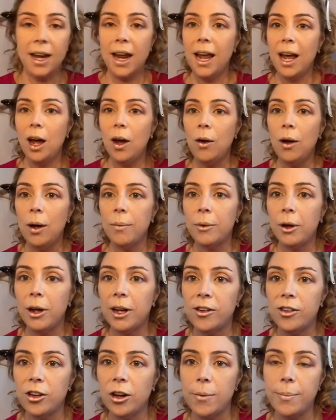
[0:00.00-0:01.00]
Now I'm
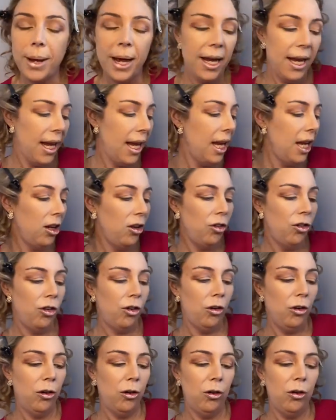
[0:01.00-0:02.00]
going to go back
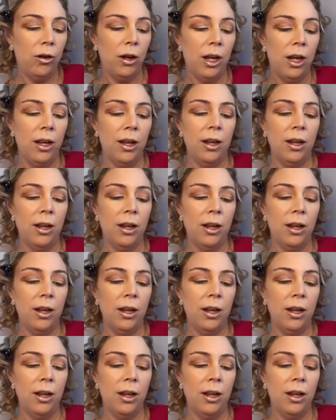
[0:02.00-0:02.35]
into